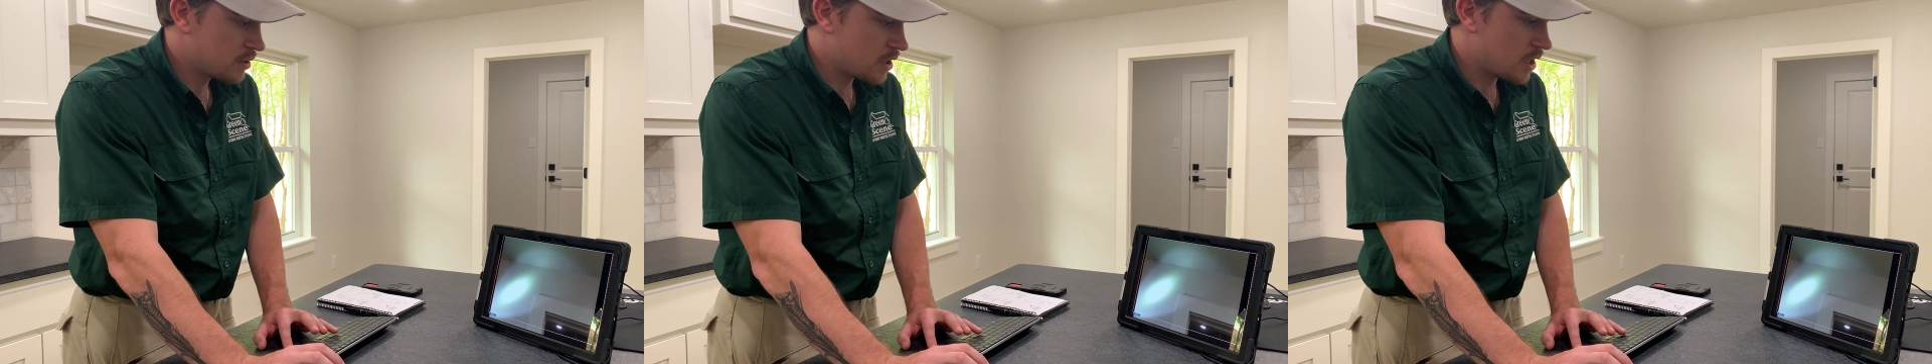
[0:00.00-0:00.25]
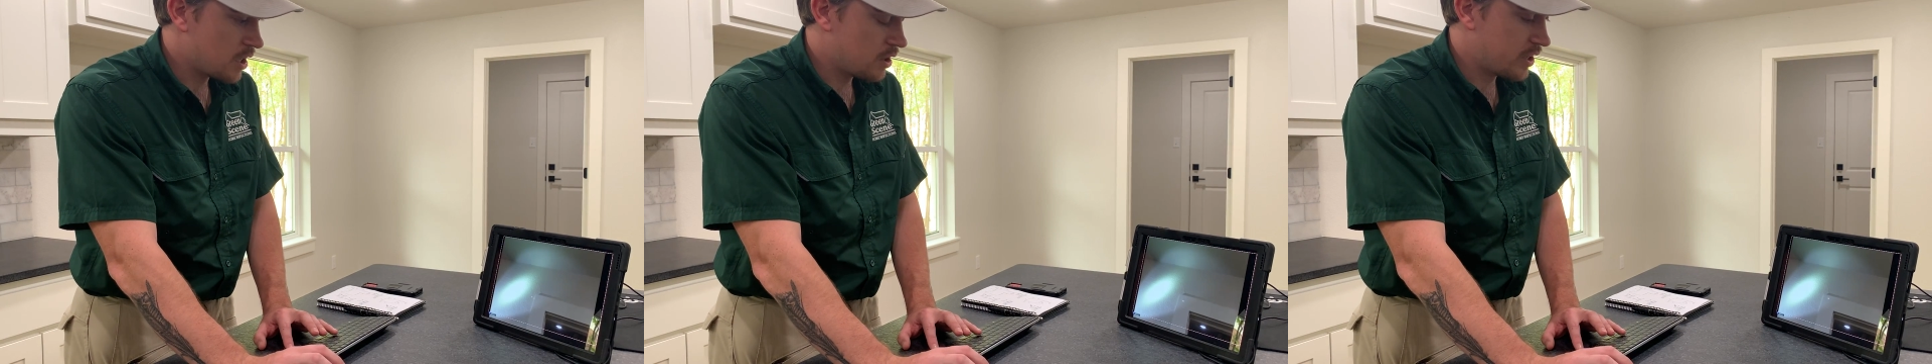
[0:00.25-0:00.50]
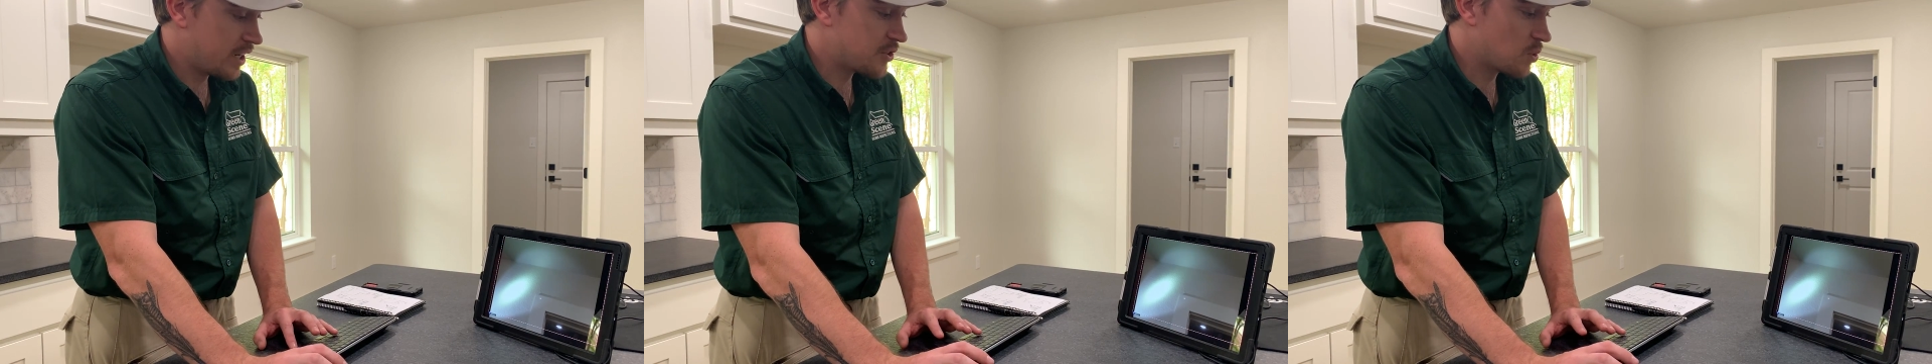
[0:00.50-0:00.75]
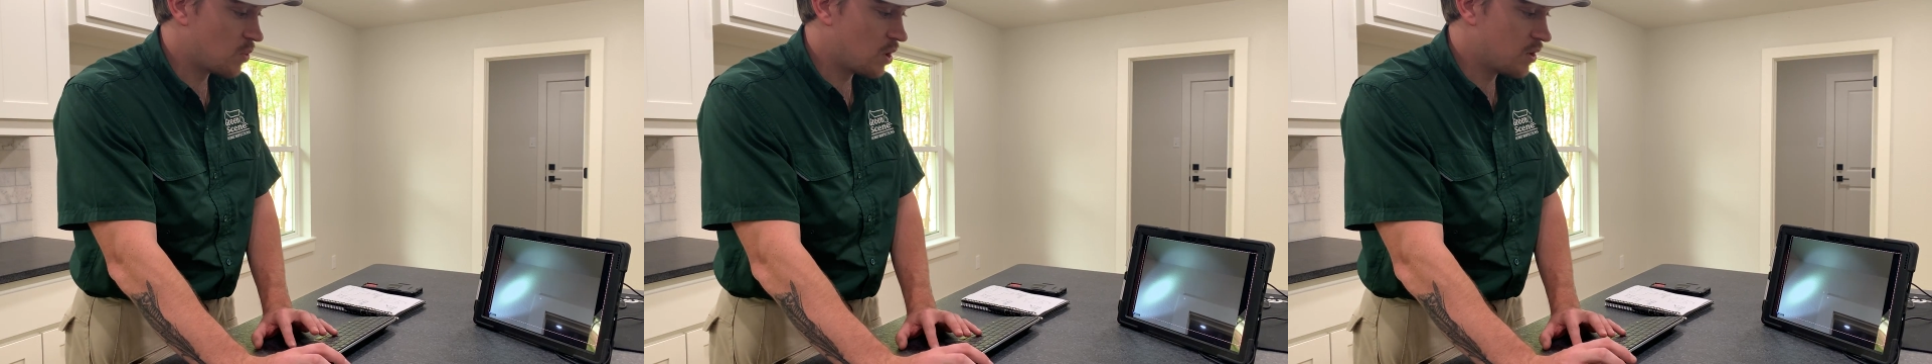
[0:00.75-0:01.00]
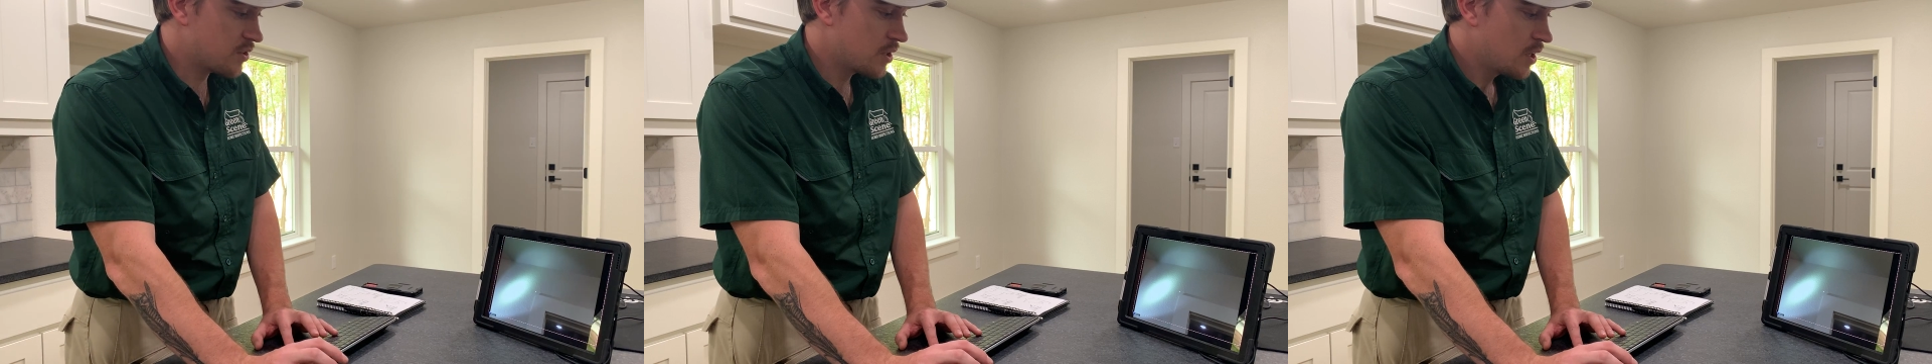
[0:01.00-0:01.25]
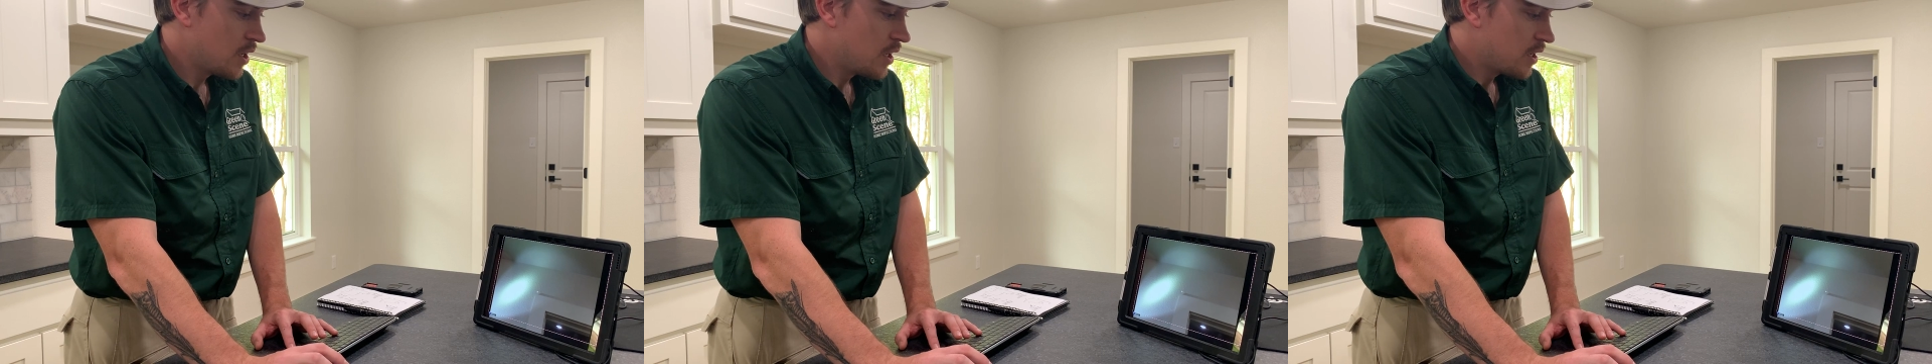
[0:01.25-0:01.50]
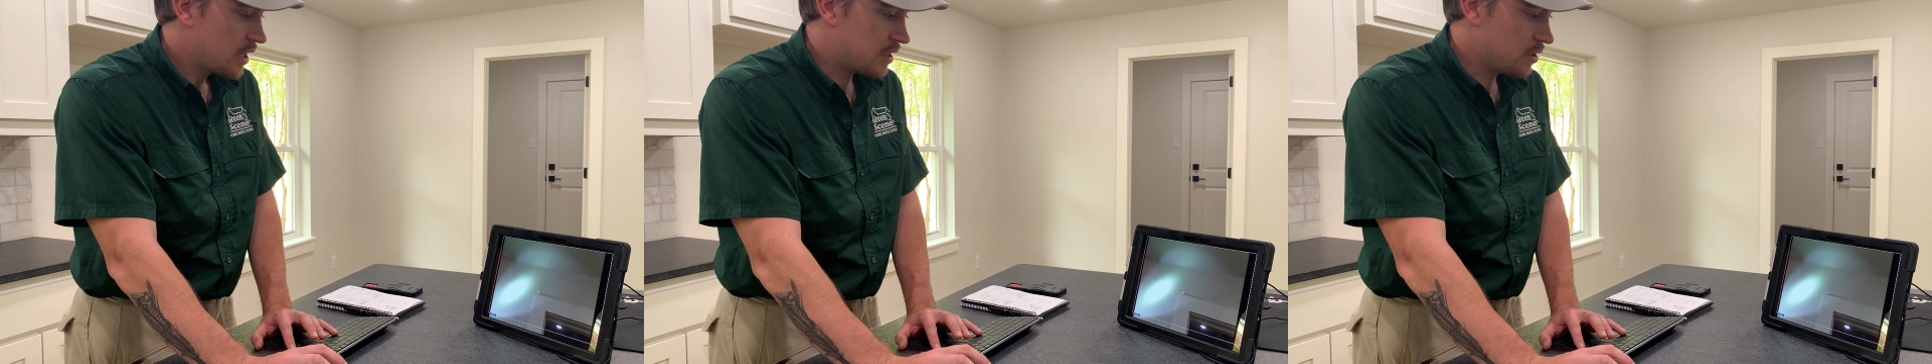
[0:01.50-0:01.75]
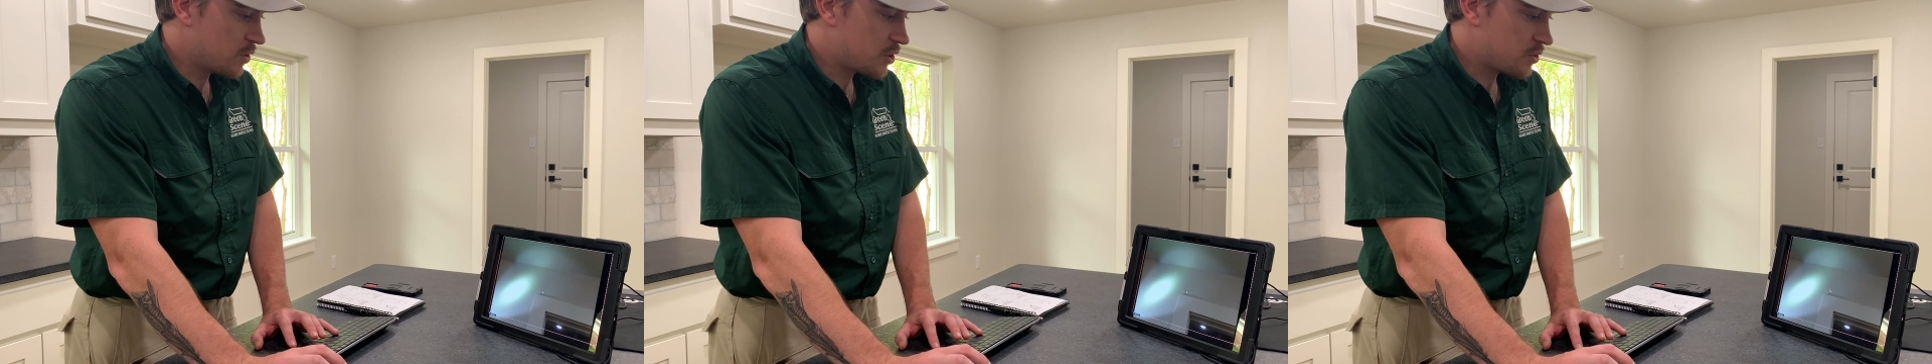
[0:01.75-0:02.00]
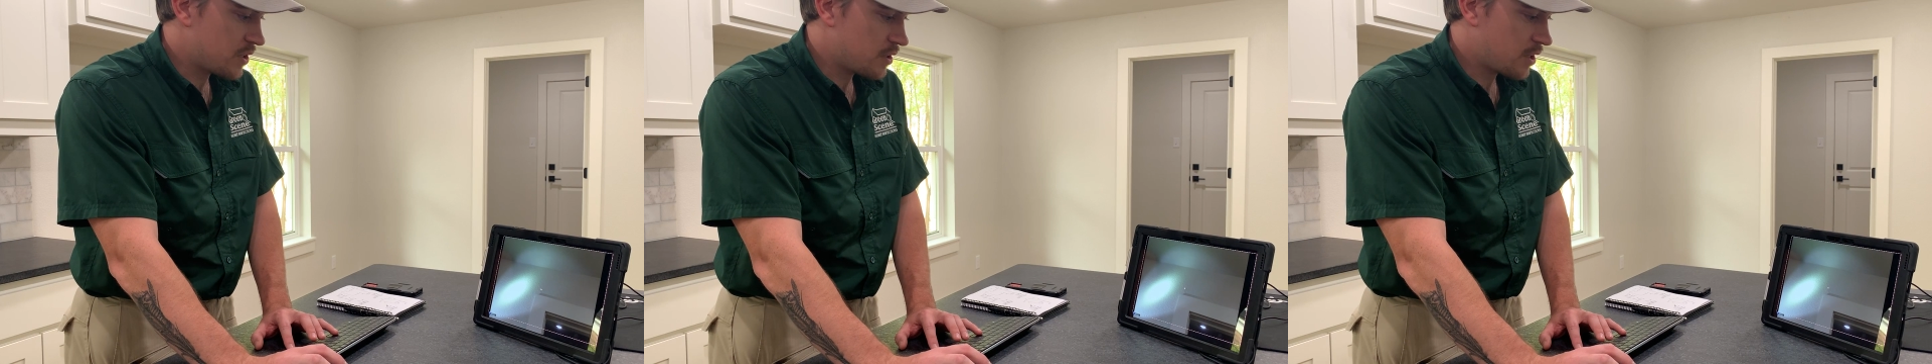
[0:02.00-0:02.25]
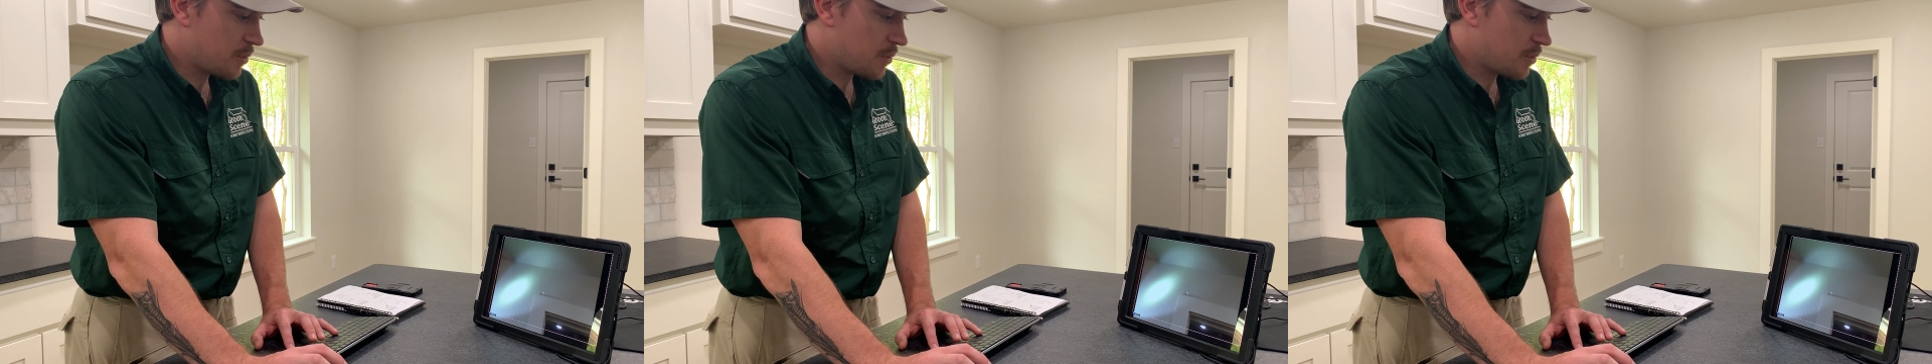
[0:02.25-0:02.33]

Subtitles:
Looking at your walls, got a